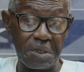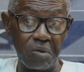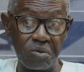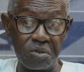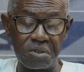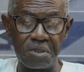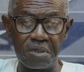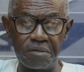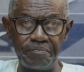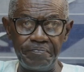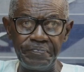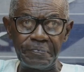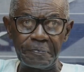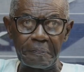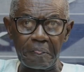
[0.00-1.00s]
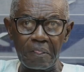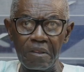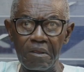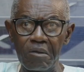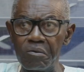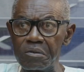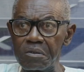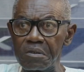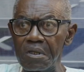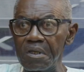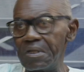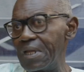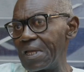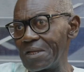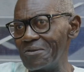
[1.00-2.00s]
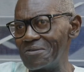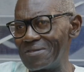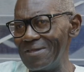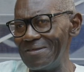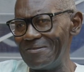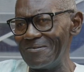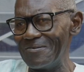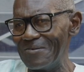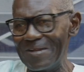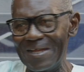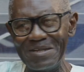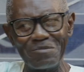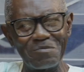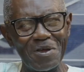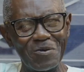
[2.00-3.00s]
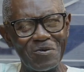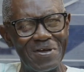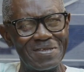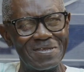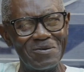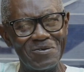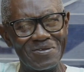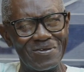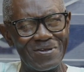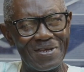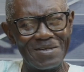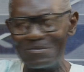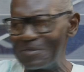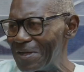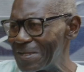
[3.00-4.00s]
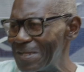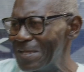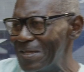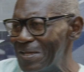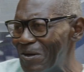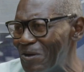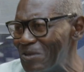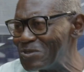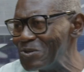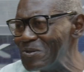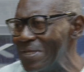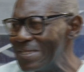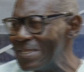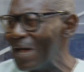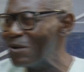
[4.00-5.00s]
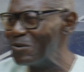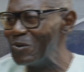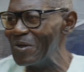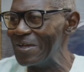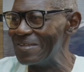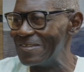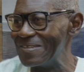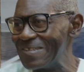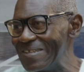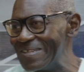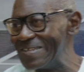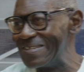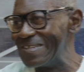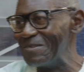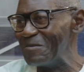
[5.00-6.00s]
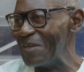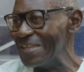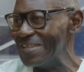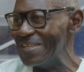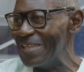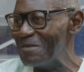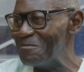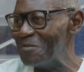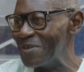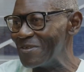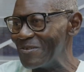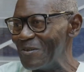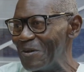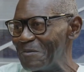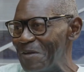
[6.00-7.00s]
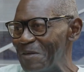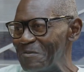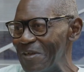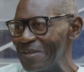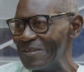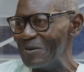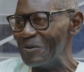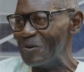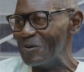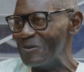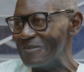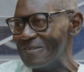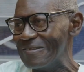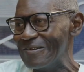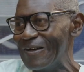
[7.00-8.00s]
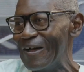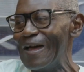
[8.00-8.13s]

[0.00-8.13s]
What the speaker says: was like I was saying to Oladipo, I think it was Oladipo, or Tunde Daudu. I keep getting them mixed up. I'm getting old, you know.